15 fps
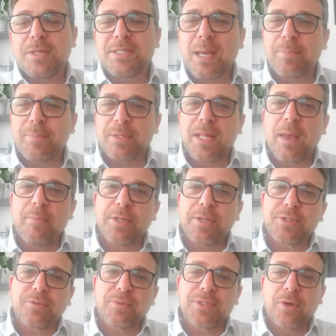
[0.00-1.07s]
type of damage
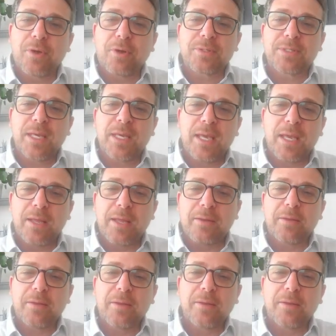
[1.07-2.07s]
that results in